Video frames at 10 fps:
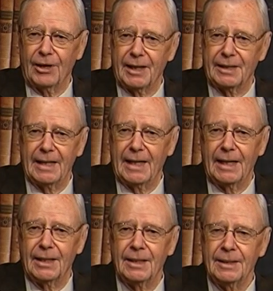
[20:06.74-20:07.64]
I
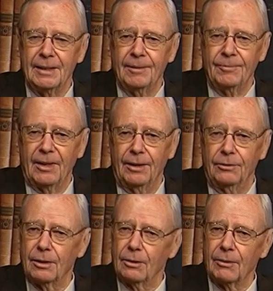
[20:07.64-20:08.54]
can. And
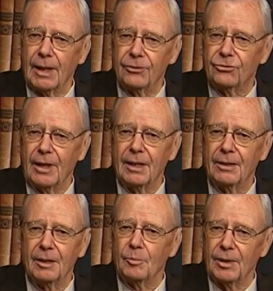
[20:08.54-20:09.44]
you know what I say to
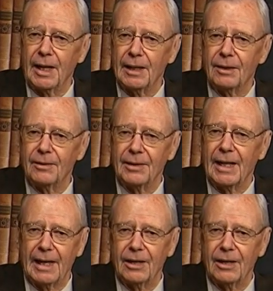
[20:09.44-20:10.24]
them when I hear that?